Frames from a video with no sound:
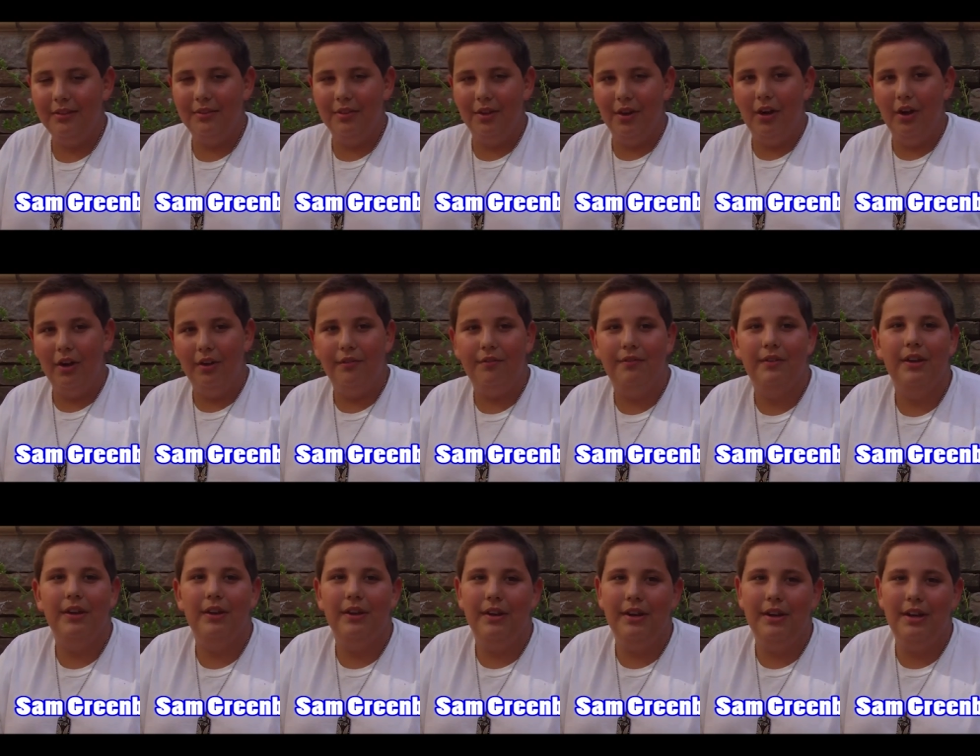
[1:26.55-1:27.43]
They're all
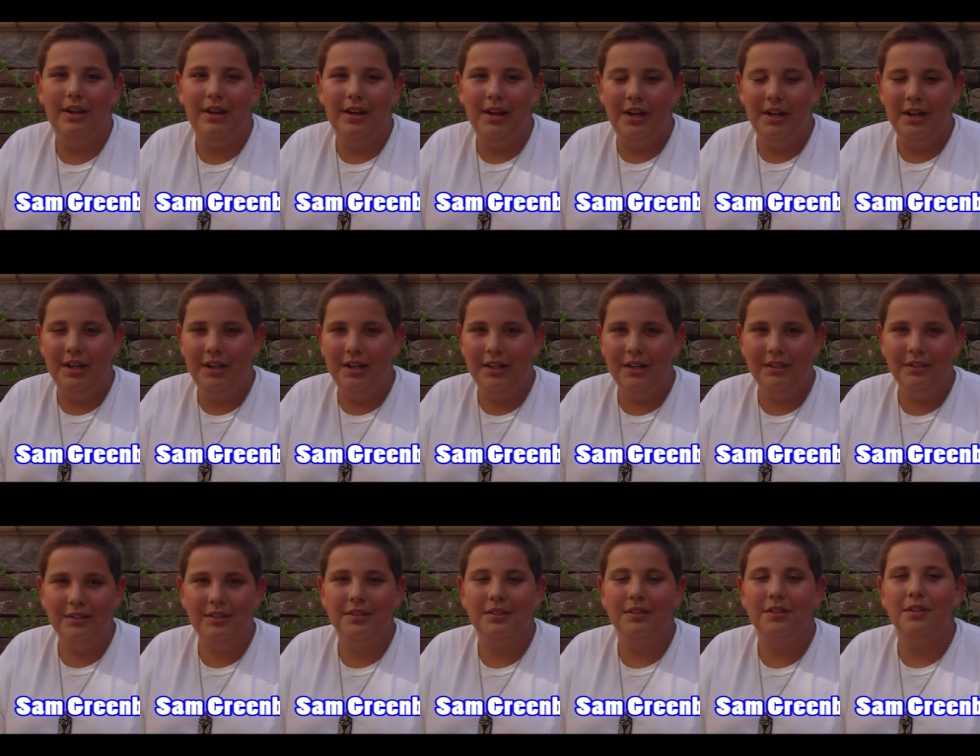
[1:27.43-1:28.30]
very
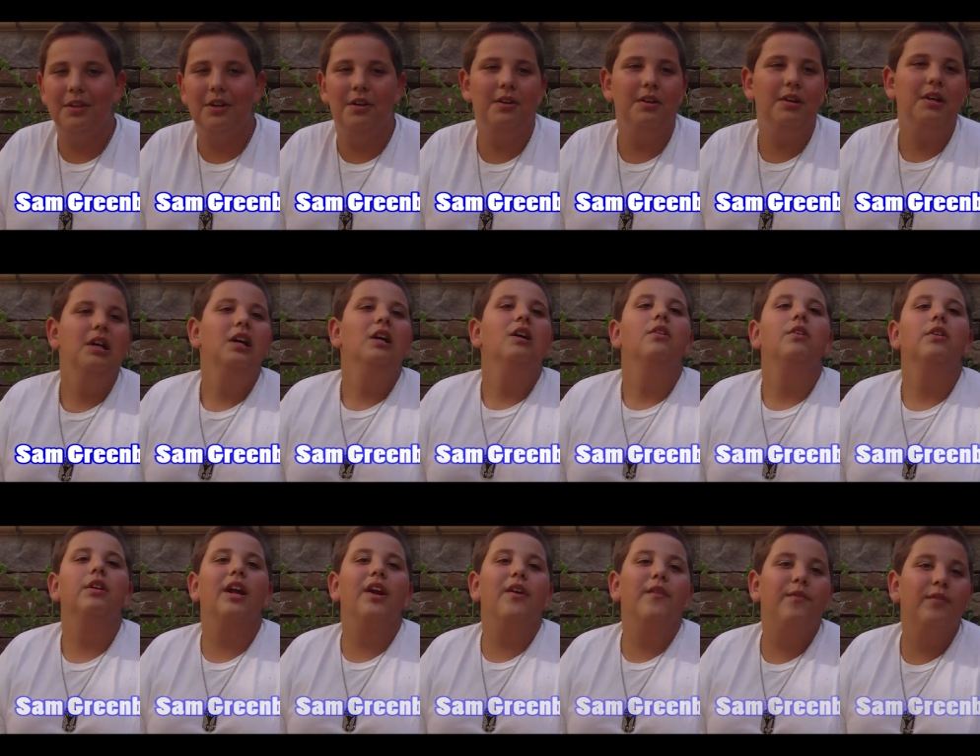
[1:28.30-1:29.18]
nice. You know,
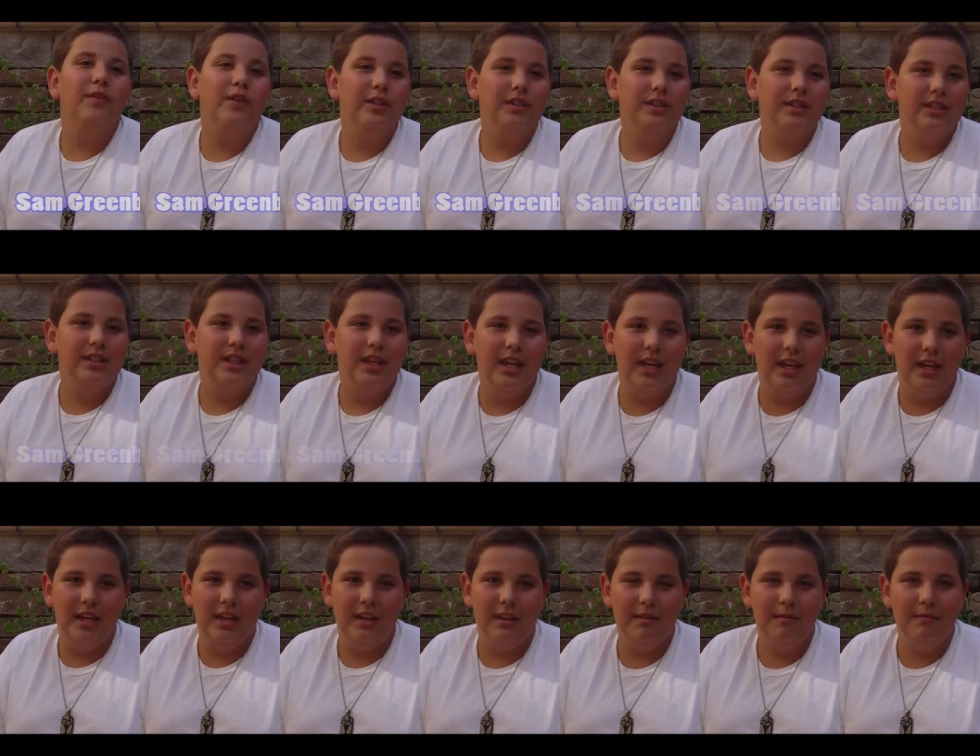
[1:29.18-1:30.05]
when I first
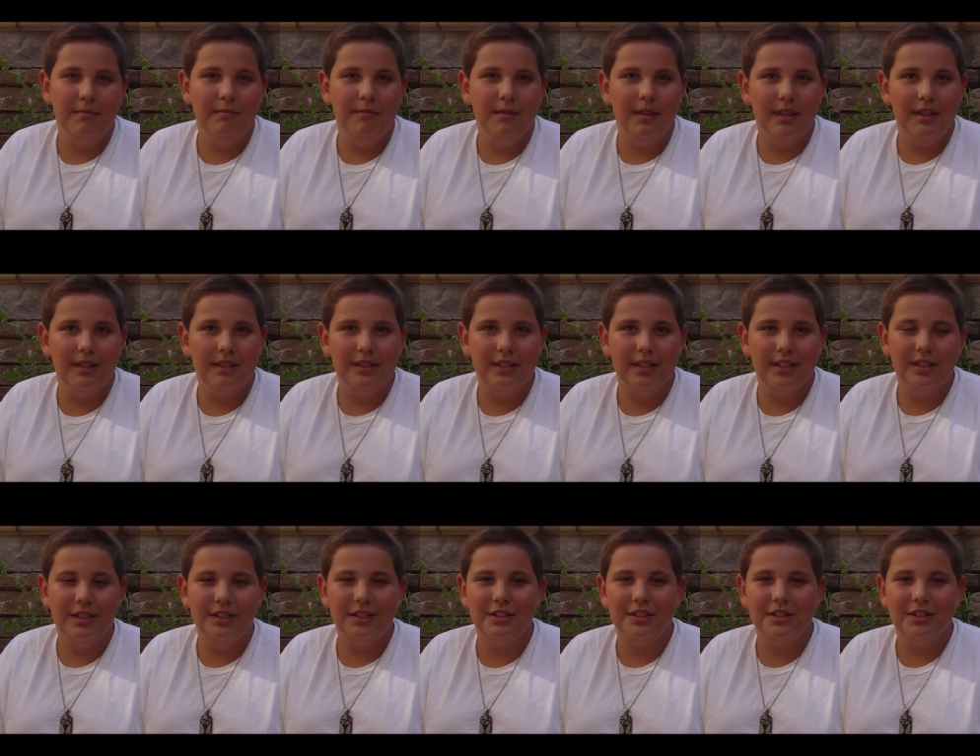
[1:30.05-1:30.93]
came, they said
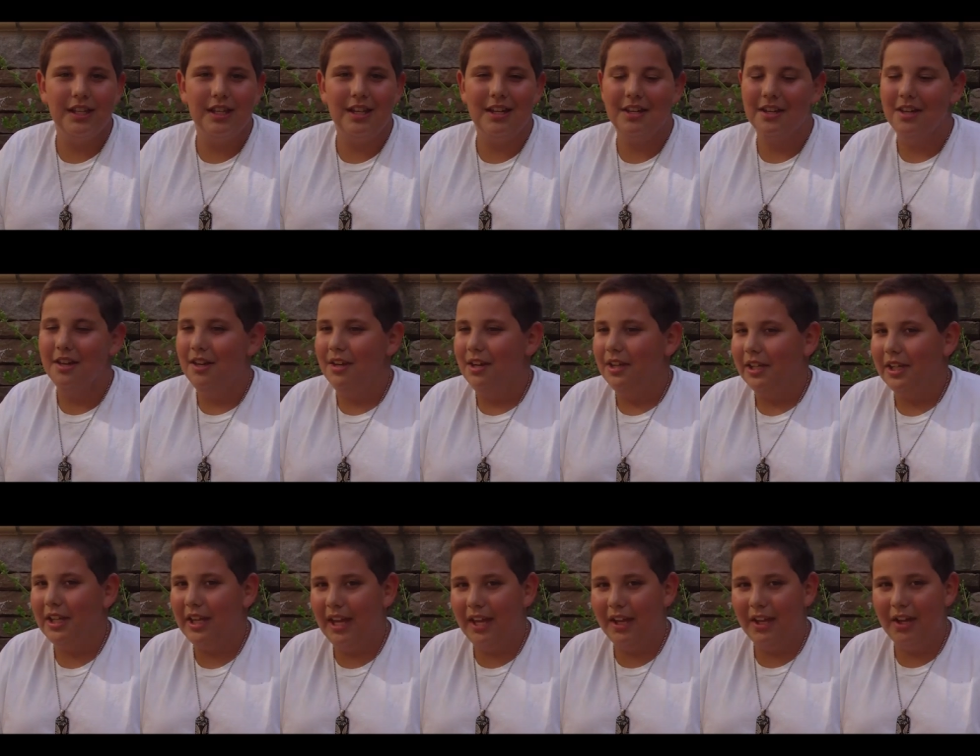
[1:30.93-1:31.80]
just like
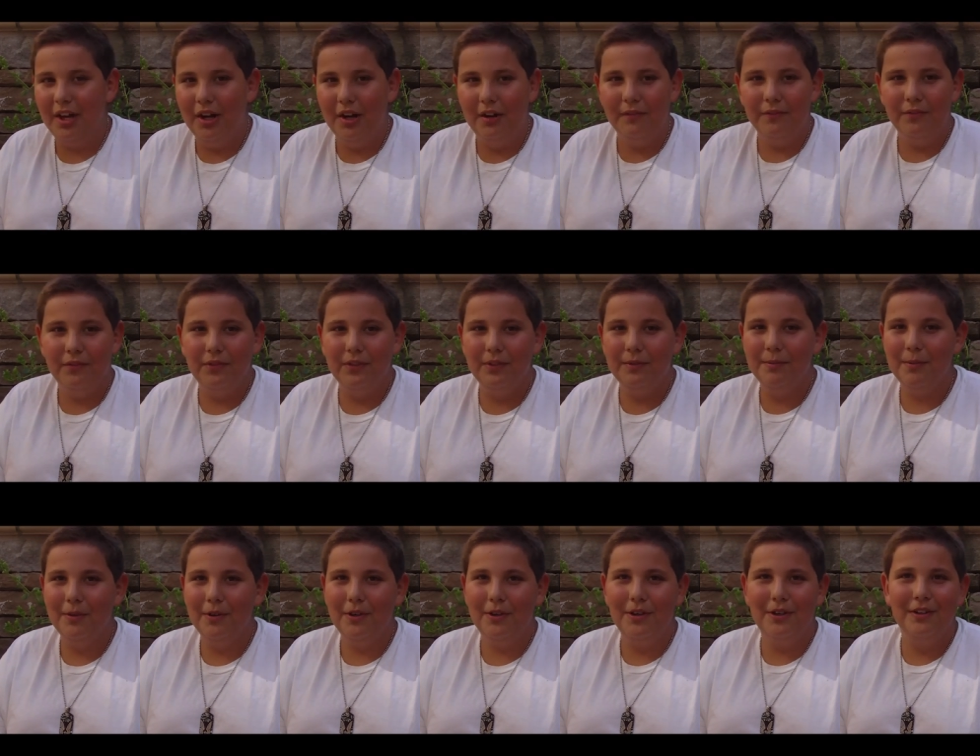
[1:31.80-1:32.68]
get comfortable
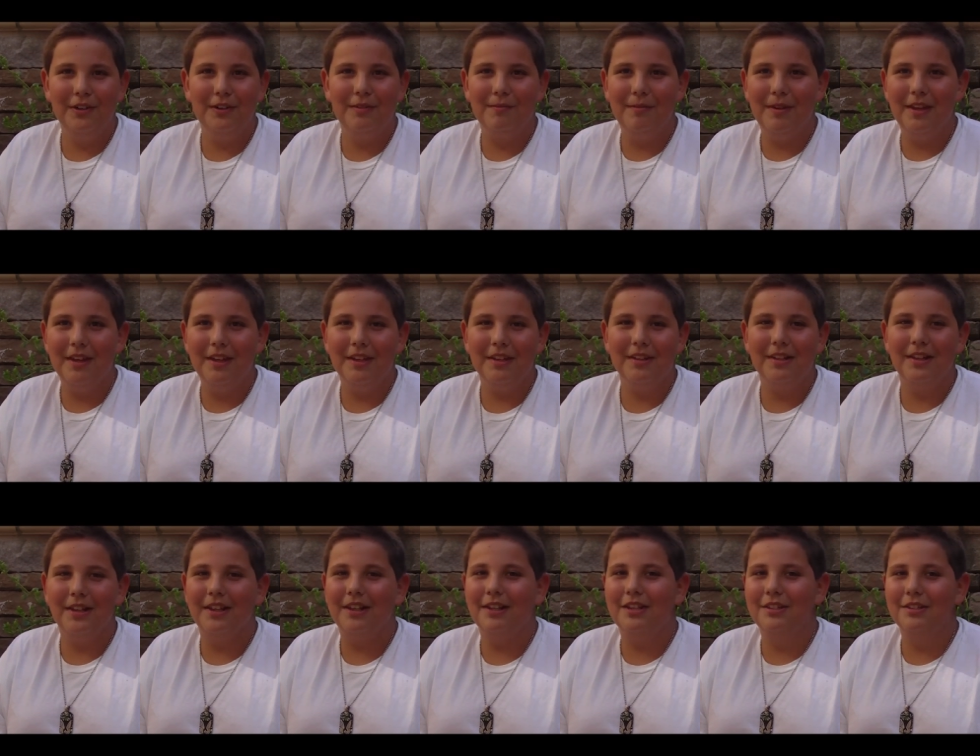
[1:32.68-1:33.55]
or make it
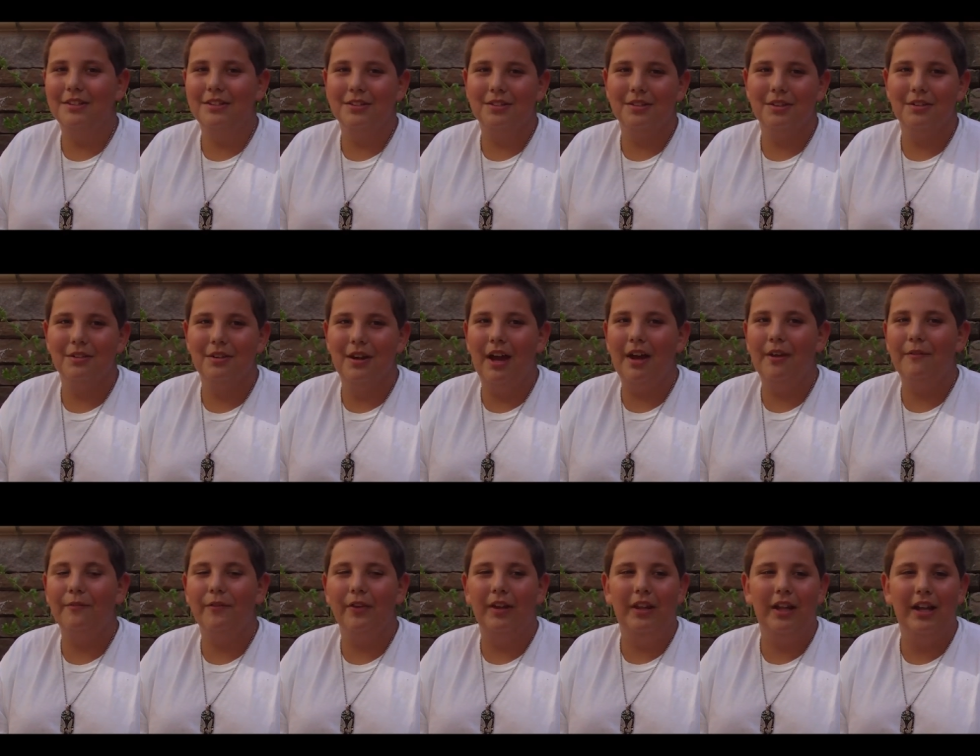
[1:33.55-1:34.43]
like it's, I
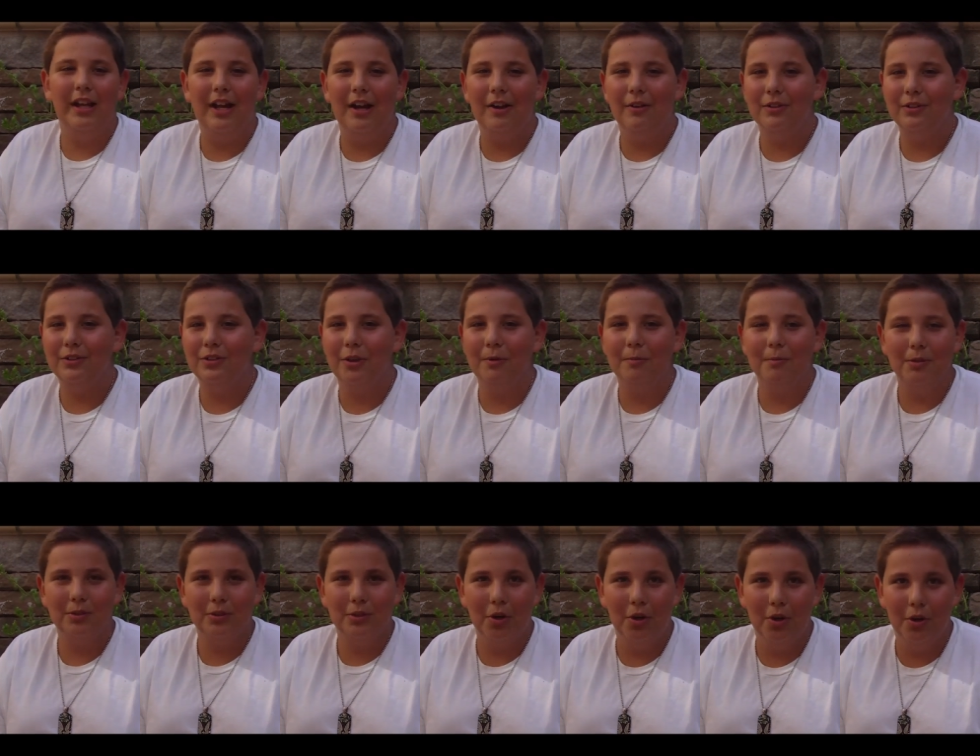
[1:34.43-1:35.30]
felt like I was
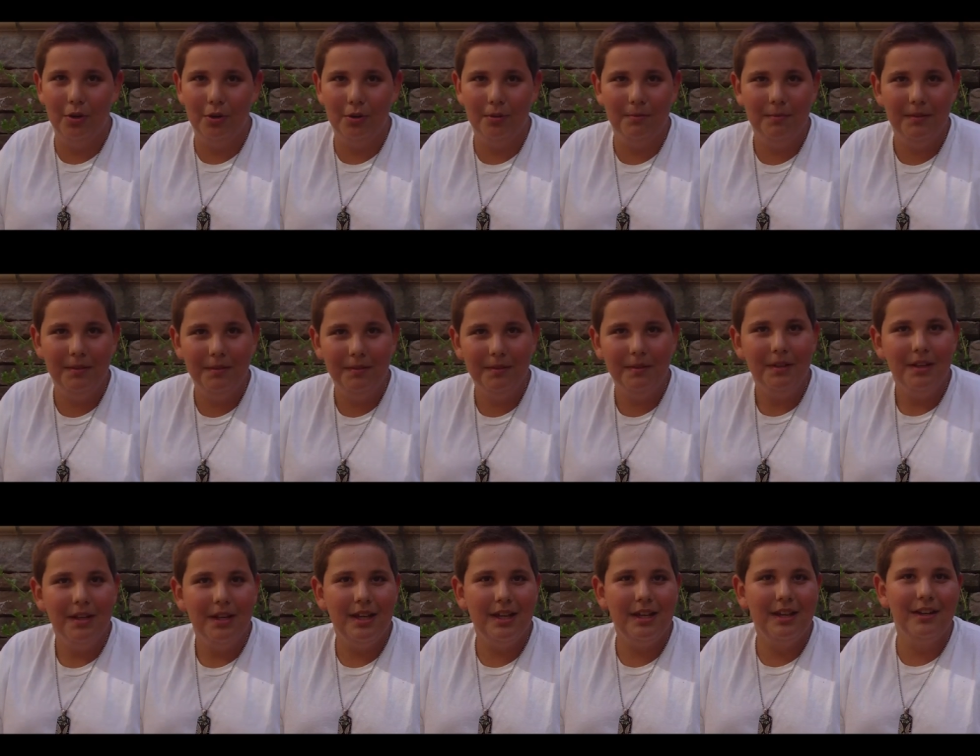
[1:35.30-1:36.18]
almost home
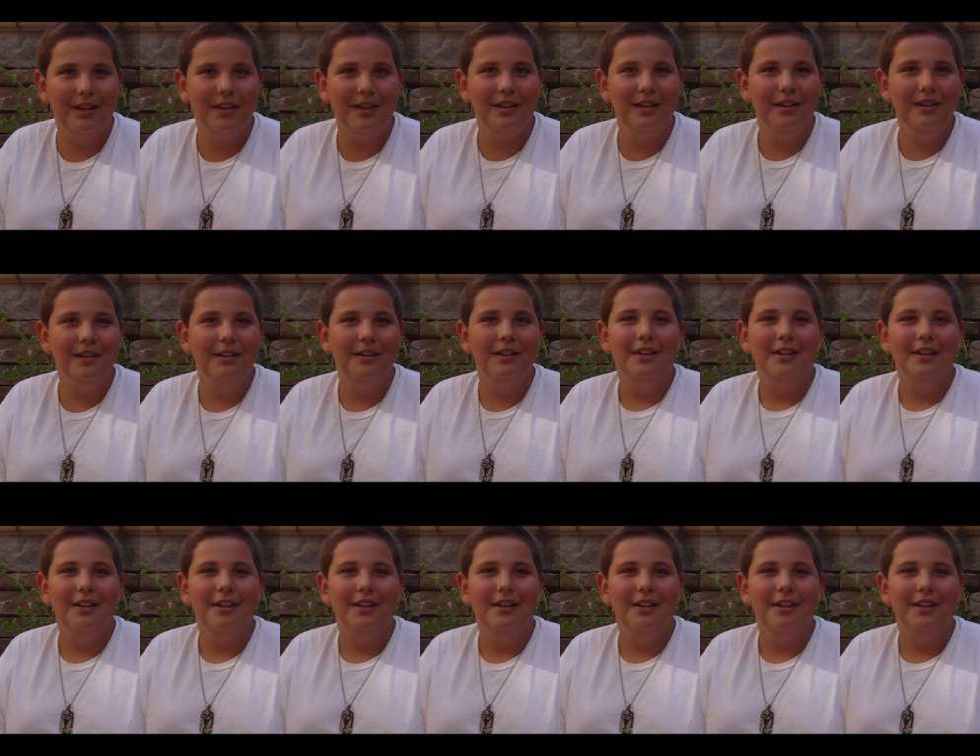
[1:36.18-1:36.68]
here,